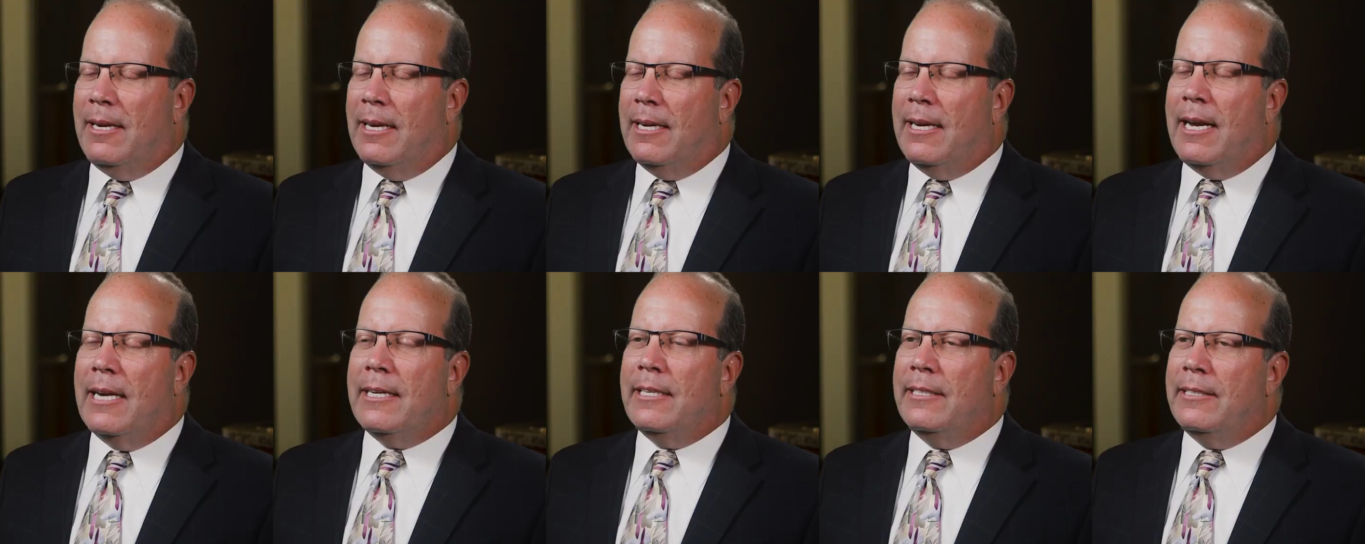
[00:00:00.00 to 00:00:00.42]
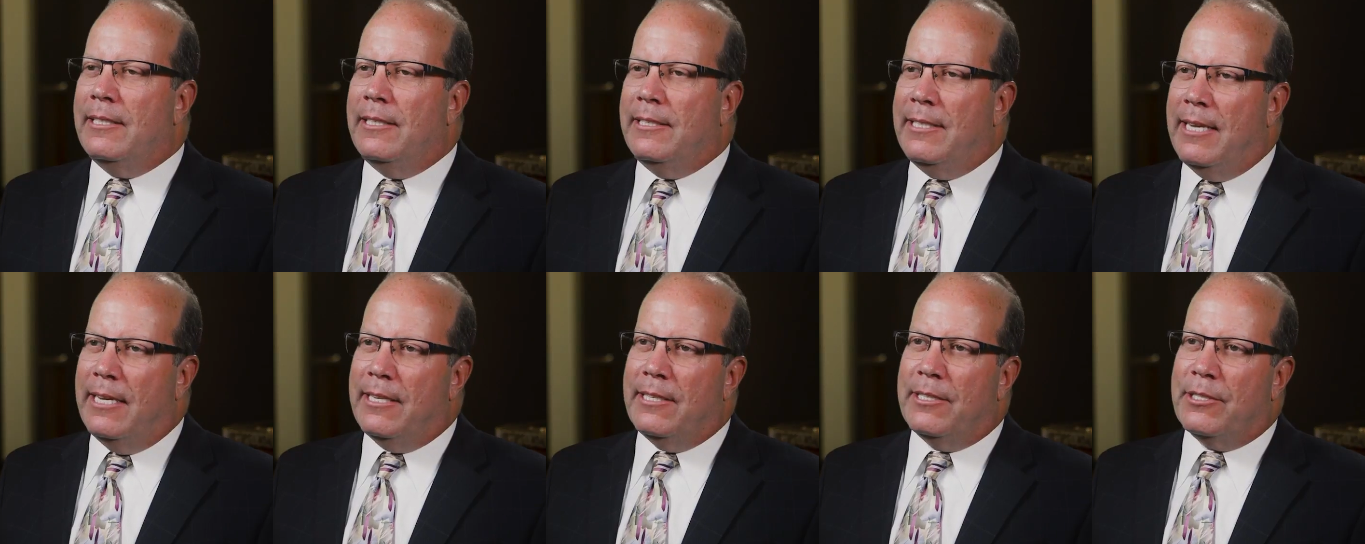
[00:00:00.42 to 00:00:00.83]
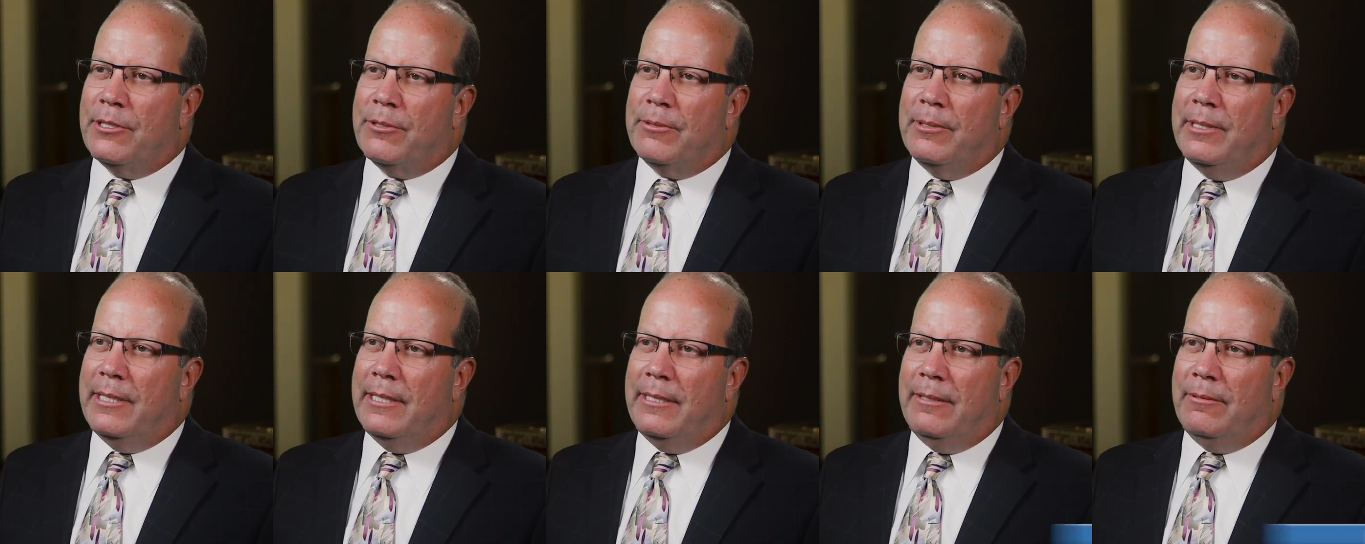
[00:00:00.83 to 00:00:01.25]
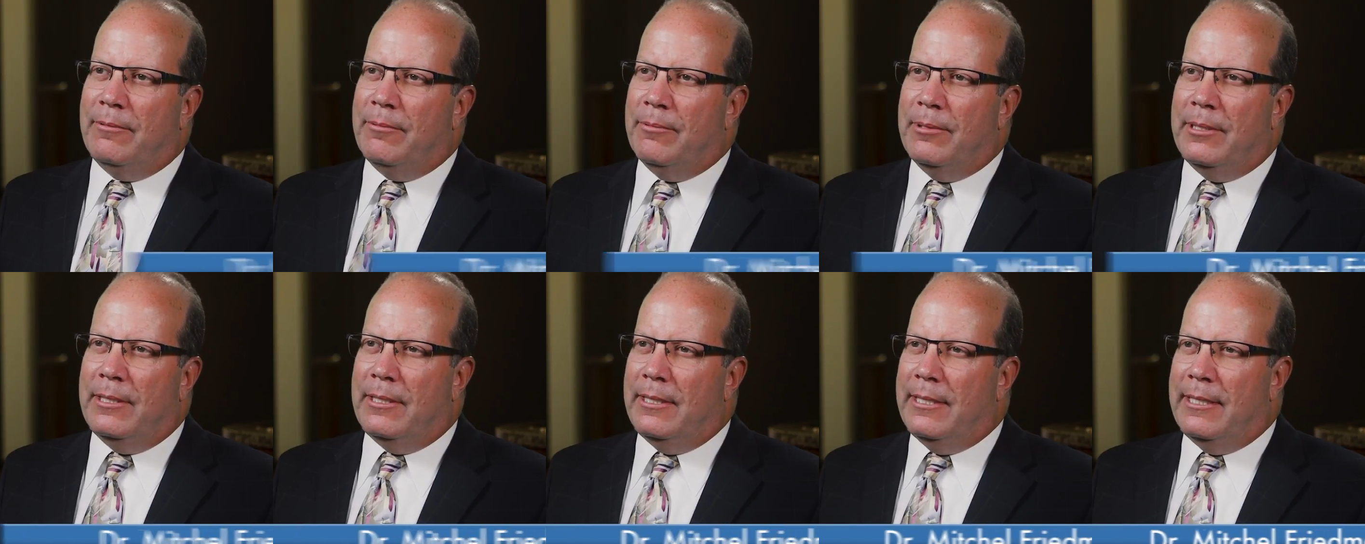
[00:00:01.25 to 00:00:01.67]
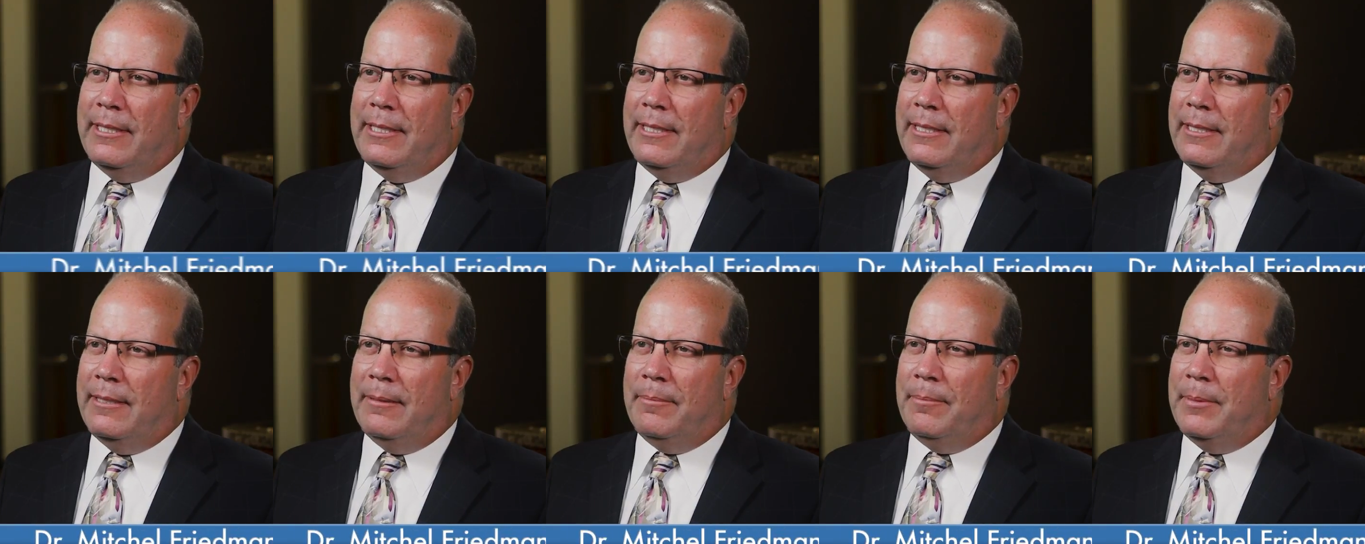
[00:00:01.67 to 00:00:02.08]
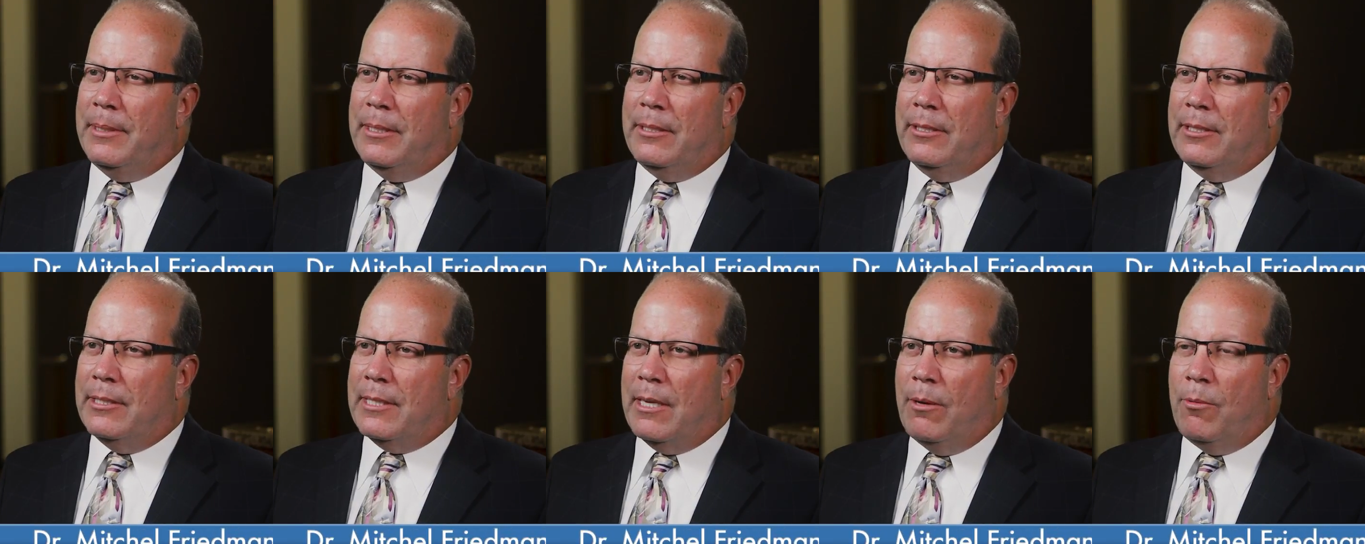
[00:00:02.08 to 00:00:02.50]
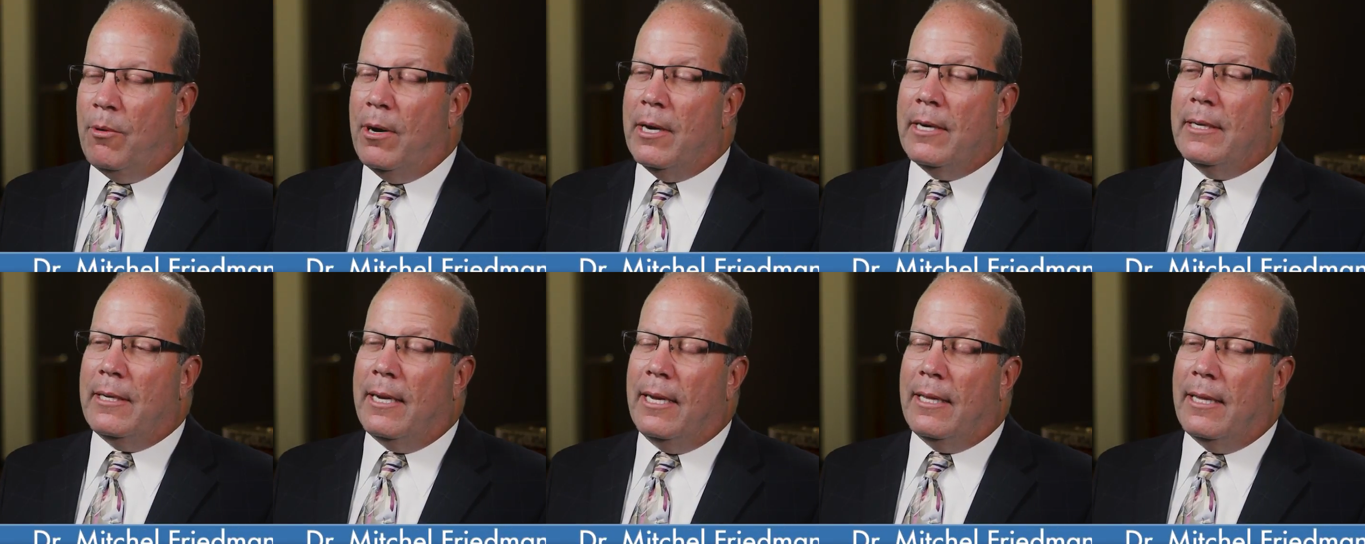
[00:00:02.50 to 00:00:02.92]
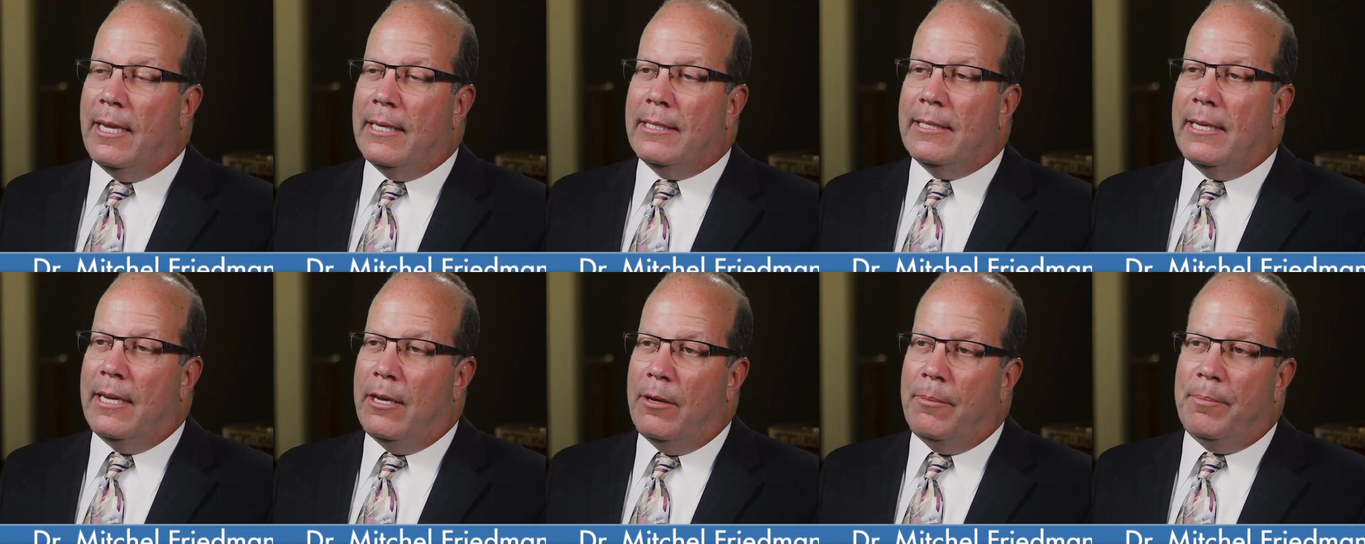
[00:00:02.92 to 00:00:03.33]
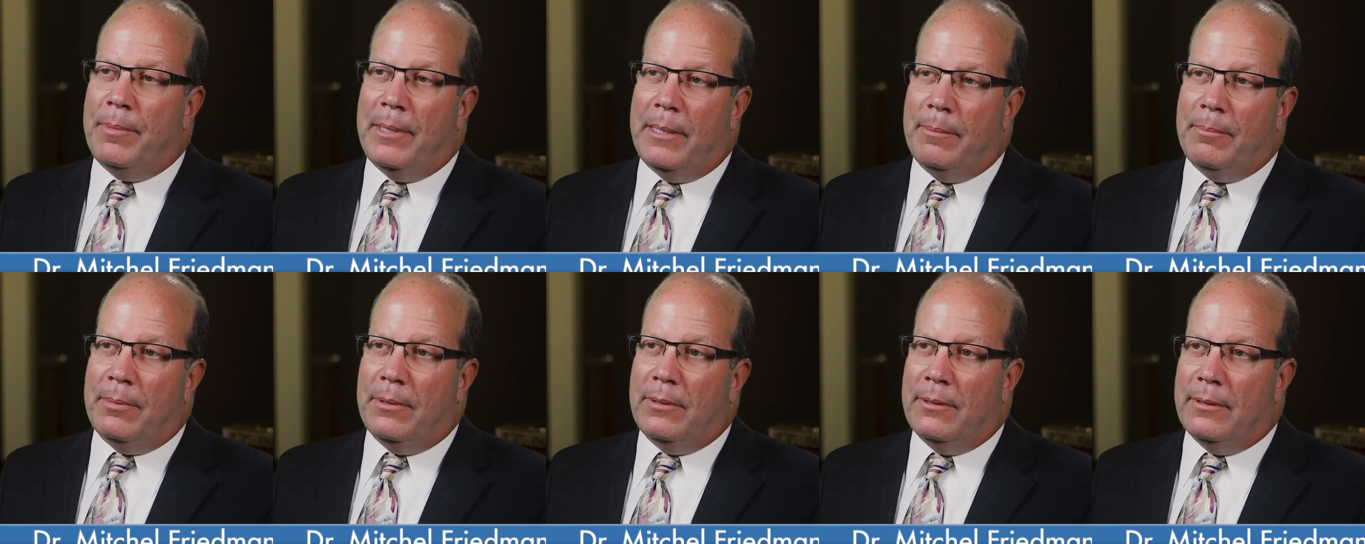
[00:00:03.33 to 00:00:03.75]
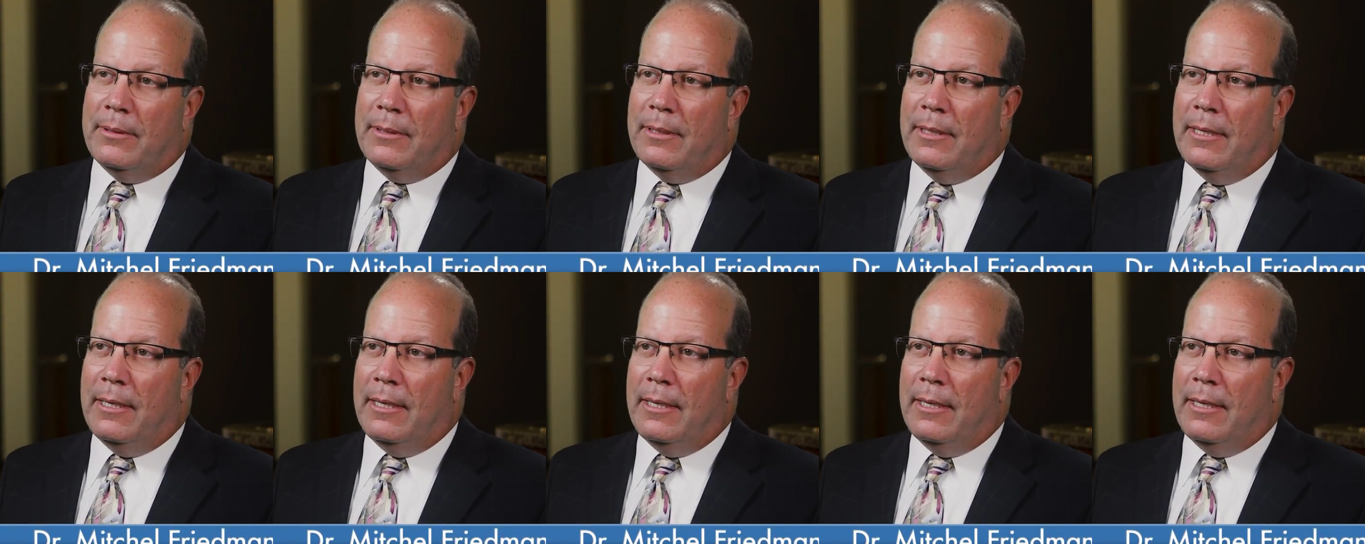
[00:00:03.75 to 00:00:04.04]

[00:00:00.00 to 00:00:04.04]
I got into dentistry really because I want, I like to help people,